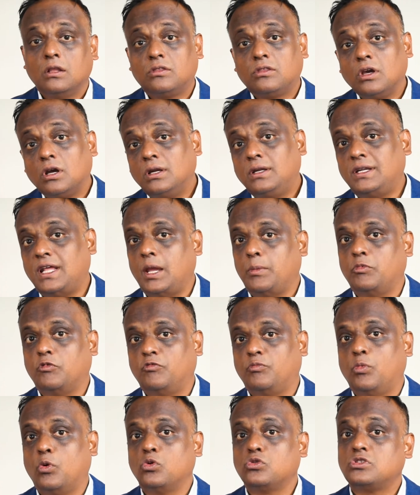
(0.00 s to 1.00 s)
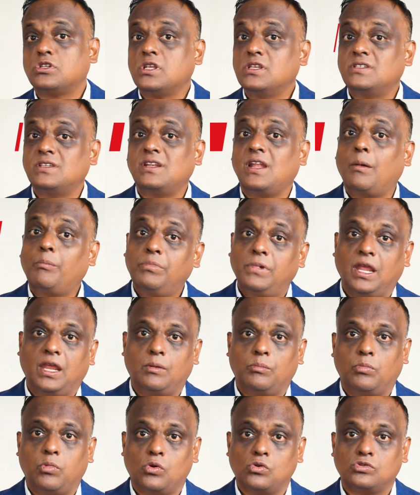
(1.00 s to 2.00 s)
A third type of post is an
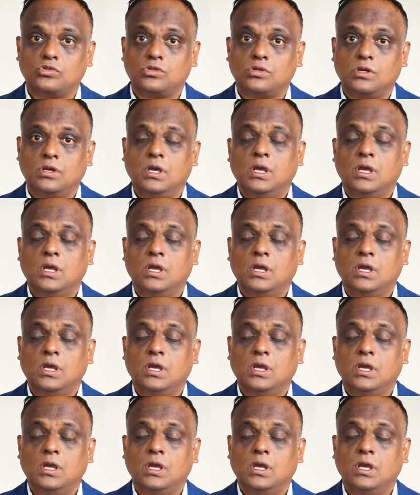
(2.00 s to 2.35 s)
update post.